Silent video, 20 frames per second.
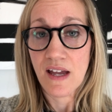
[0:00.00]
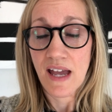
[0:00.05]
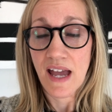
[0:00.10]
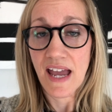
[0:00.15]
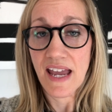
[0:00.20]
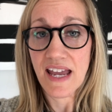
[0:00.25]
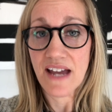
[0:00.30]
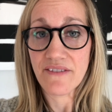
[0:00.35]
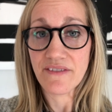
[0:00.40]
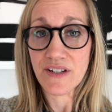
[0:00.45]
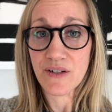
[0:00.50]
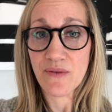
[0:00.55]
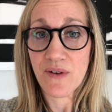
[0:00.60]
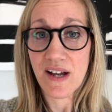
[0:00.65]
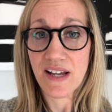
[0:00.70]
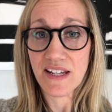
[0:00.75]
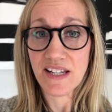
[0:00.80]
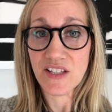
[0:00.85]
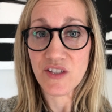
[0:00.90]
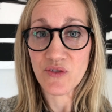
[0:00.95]
Hey
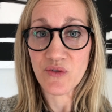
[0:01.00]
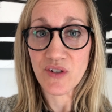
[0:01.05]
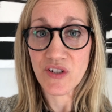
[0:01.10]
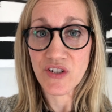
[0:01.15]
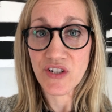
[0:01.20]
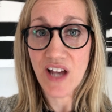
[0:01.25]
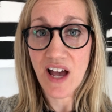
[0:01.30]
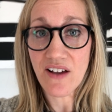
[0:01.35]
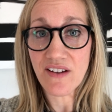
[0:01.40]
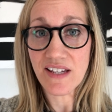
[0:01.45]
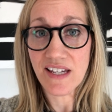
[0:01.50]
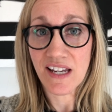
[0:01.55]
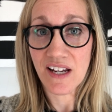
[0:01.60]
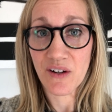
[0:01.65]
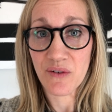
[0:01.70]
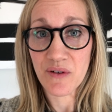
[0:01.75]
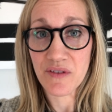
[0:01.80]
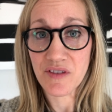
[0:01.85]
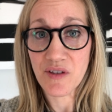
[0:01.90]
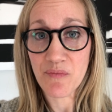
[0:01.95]
everyone, it's Rochelle here
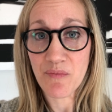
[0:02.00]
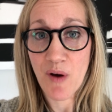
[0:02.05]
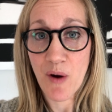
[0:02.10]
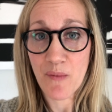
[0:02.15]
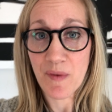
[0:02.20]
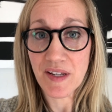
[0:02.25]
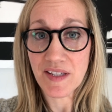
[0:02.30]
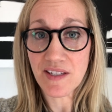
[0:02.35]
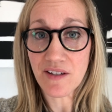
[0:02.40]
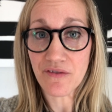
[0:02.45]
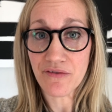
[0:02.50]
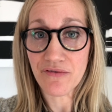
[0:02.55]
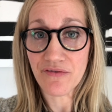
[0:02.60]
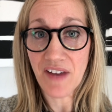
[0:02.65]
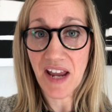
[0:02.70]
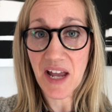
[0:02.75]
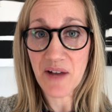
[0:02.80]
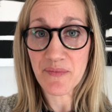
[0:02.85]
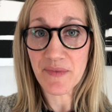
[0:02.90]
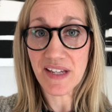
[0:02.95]
with a moment of
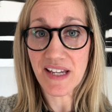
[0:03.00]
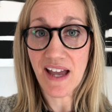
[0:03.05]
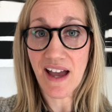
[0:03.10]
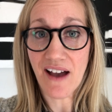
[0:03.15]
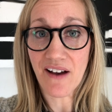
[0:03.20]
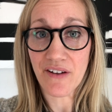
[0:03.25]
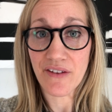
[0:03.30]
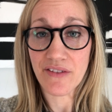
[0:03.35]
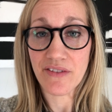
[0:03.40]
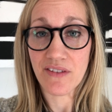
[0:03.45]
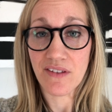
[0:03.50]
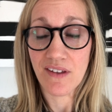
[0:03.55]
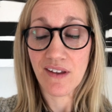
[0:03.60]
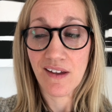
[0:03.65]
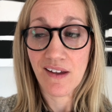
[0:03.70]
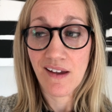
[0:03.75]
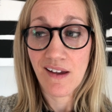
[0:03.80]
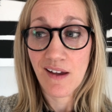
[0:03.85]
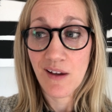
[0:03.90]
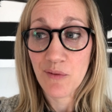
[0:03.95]
family health.
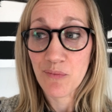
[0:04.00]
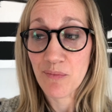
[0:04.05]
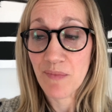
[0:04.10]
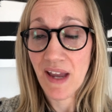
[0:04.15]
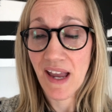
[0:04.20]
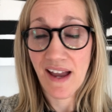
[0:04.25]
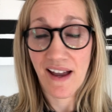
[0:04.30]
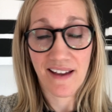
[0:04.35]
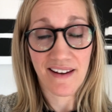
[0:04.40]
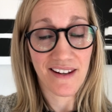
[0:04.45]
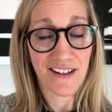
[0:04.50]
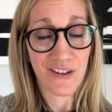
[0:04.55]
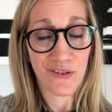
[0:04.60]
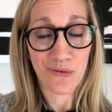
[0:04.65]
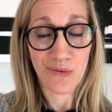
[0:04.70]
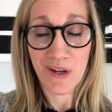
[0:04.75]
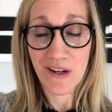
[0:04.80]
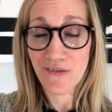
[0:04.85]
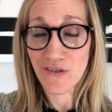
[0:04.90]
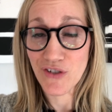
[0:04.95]
Man,
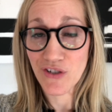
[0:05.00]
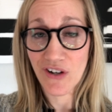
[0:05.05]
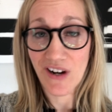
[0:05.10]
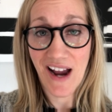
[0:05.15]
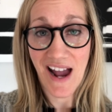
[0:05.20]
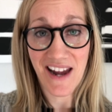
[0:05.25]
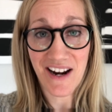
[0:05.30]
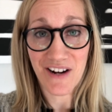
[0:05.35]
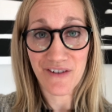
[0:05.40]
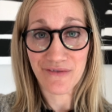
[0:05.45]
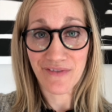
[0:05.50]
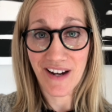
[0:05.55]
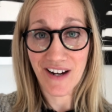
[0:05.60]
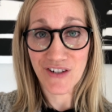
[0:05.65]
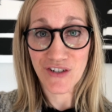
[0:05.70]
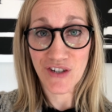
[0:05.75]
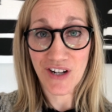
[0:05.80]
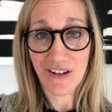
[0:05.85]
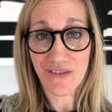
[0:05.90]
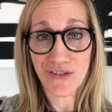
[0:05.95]
we've sure had our fair
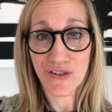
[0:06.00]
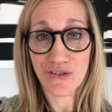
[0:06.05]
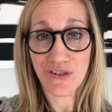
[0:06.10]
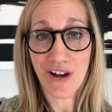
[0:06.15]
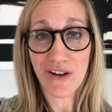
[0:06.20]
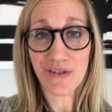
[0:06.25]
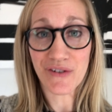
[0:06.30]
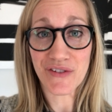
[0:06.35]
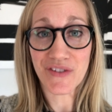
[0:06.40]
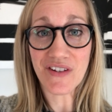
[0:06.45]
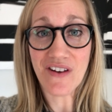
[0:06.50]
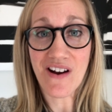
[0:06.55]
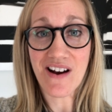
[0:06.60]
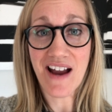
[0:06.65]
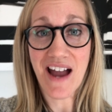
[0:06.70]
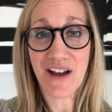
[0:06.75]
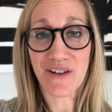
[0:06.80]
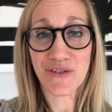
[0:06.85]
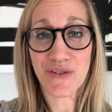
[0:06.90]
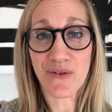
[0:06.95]
share of struggles in our
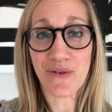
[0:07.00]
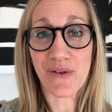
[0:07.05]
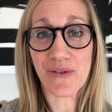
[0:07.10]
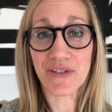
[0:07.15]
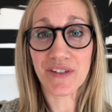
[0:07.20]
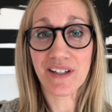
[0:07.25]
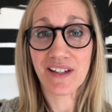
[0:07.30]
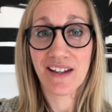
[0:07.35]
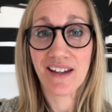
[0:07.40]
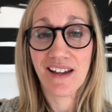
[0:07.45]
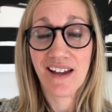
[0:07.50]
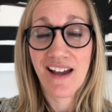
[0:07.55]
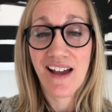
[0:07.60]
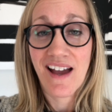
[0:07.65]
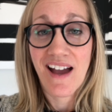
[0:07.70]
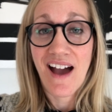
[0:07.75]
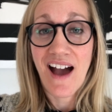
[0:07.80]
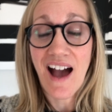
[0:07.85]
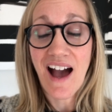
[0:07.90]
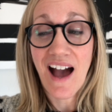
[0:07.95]
household.
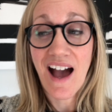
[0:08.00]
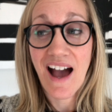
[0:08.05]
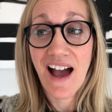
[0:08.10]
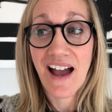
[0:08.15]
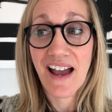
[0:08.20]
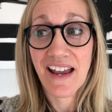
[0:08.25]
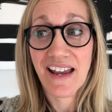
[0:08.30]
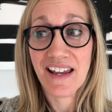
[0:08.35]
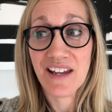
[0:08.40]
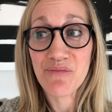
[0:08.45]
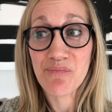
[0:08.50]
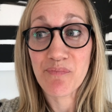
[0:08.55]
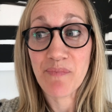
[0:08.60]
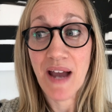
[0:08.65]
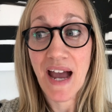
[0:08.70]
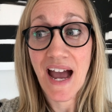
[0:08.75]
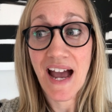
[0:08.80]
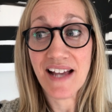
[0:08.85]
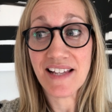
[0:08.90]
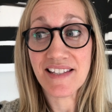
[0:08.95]
I
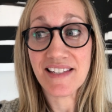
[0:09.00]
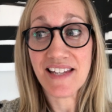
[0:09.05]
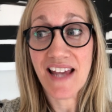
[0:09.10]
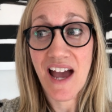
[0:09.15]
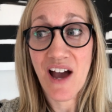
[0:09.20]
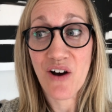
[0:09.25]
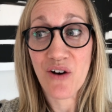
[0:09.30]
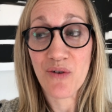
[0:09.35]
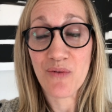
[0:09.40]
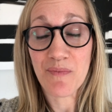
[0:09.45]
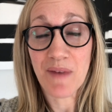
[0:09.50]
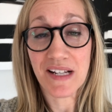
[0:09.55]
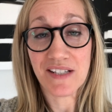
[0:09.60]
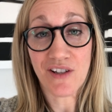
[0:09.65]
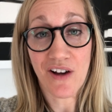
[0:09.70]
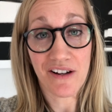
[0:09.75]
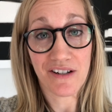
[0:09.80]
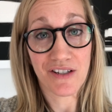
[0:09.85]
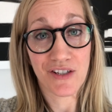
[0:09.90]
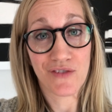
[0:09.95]
passed out my
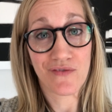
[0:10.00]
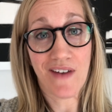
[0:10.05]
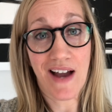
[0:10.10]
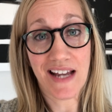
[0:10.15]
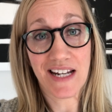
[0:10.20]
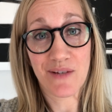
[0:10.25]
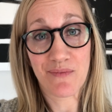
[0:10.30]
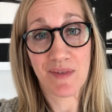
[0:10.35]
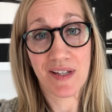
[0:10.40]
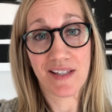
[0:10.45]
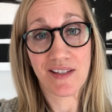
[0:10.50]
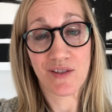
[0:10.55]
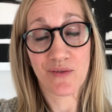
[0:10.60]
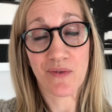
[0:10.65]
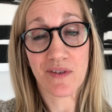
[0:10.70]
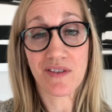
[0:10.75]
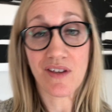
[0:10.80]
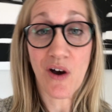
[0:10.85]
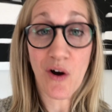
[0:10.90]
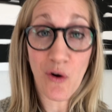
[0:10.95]
daughter's vitamins
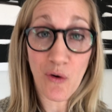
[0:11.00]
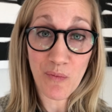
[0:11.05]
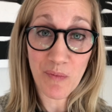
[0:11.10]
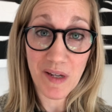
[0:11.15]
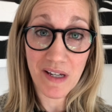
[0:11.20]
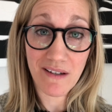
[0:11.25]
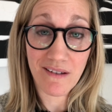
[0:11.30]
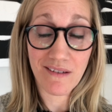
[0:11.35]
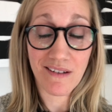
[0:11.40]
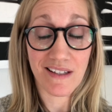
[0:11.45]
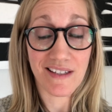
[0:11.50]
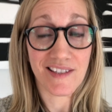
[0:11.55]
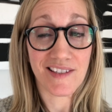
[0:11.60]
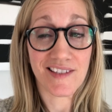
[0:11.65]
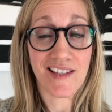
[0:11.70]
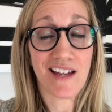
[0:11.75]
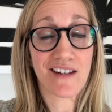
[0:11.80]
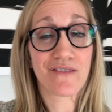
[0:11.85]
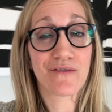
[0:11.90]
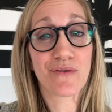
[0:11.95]
with oatmeal
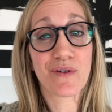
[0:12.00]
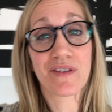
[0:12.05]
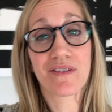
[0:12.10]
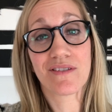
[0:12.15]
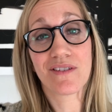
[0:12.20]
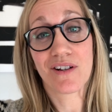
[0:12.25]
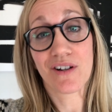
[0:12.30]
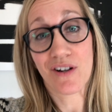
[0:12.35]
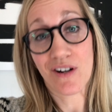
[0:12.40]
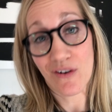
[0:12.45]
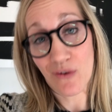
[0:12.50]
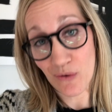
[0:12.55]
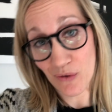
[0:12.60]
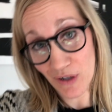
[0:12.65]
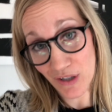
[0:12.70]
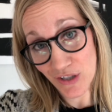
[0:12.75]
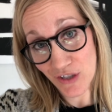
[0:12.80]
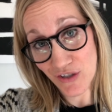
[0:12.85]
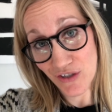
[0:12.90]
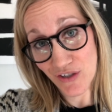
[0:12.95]
instead of with her
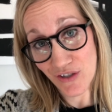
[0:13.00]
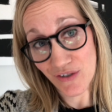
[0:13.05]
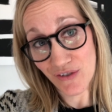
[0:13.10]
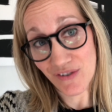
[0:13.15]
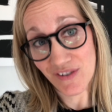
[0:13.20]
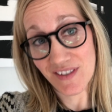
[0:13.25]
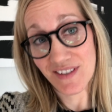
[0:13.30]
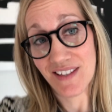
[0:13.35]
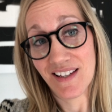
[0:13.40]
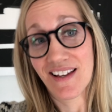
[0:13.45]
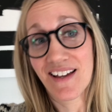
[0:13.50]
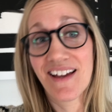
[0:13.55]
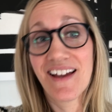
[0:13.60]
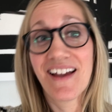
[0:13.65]
orange juice,